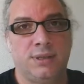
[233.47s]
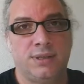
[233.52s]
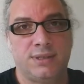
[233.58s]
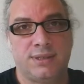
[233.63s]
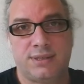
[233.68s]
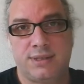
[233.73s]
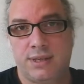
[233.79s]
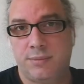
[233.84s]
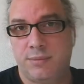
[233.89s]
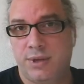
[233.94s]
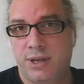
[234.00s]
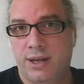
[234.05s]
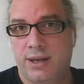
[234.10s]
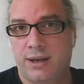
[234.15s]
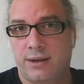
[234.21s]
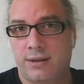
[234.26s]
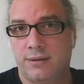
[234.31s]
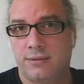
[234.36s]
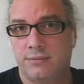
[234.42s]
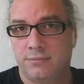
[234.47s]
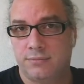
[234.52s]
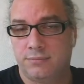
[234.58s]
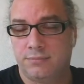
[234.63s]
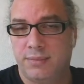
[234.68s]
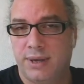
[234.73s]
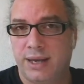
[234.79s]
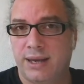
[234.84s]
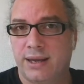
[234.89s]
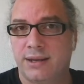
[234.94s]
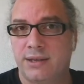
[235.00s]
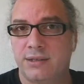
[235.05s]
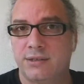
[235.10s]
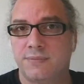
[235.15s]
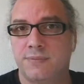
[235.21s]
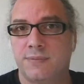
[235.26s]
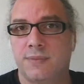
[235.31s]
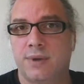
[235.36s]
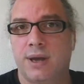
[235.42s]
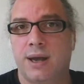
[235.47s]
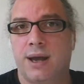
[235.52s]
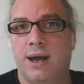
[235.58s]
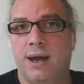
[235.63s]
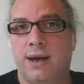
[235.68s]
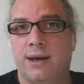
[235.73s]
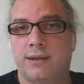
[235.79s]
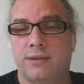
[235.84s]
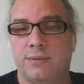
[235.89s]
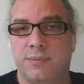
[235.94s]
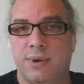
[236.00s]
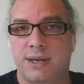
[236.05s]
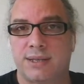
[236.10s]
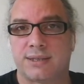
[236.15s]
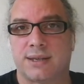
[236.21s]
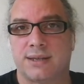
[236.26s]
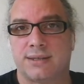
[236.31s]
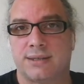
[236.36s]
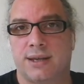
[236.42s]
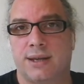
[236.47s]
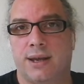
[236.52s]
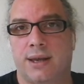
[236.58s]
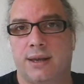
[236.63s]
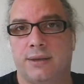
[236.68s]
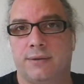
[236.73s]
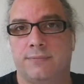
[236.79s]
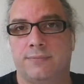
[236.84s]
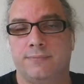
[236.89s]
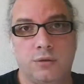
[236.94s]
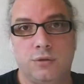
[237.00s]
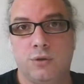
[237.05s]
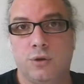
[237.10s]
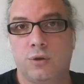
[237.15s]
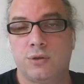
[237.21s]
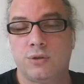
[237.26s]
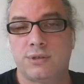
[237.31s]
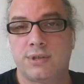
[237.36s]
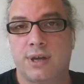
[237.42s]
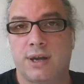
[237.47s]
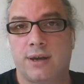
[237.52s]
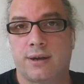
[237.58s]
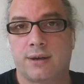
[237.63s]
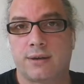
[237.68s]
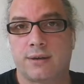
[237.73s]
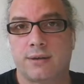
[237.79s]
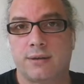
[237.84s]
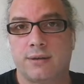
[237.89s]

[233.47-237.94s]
Similar mechanism are the mask SLA. Those are